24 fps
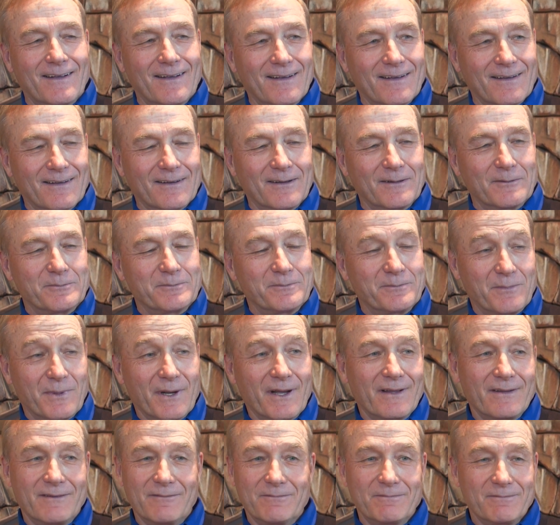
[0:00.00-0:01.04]
Um,
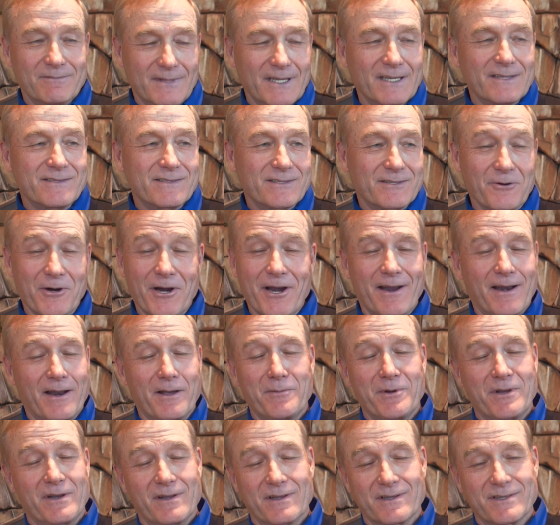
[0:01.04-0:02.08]
but it's great.
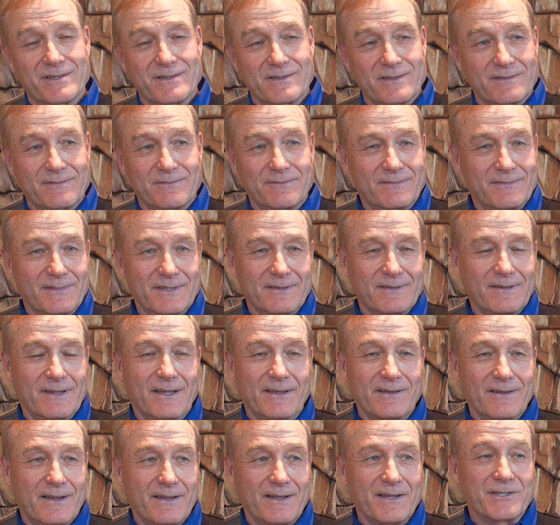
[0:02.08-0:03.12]
I mean, it's
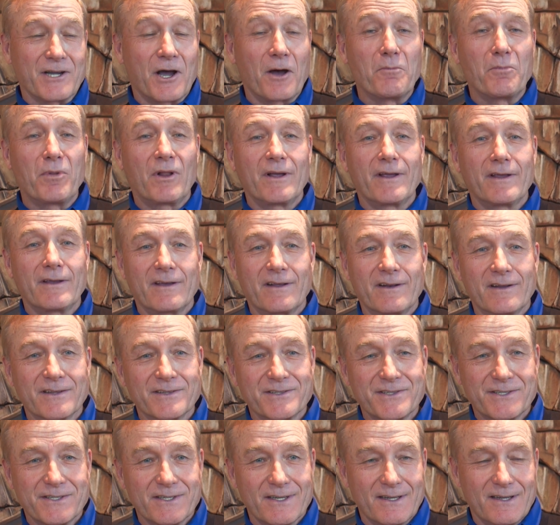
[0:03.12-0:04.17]
it's humbling, and
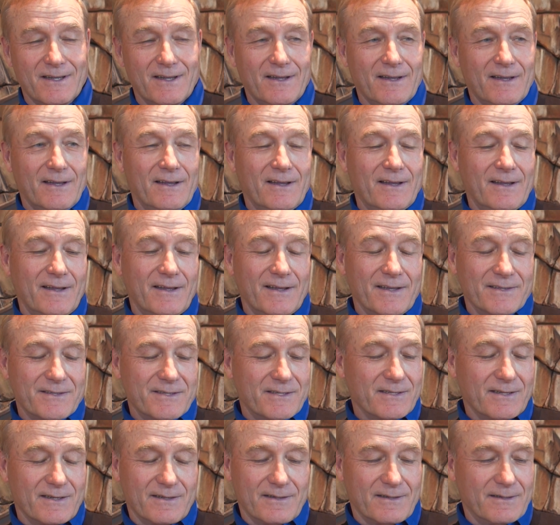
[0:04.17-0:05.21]
it's
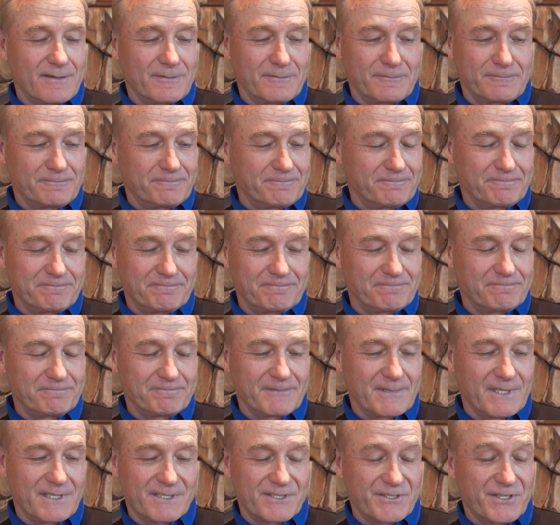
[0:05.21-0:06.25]
it's um,
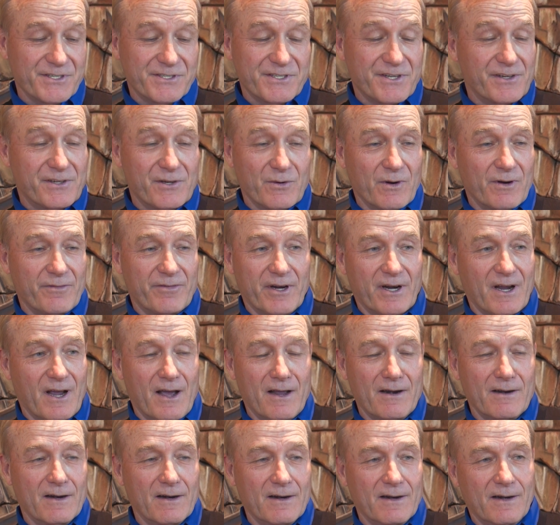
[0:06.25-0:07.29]
it's just a terrific
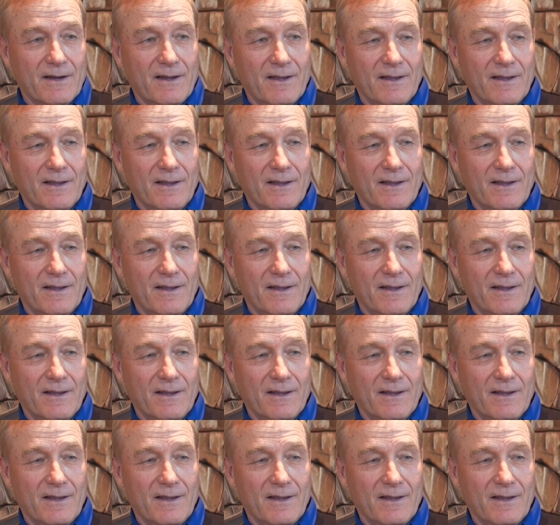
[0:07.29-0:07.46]
honor.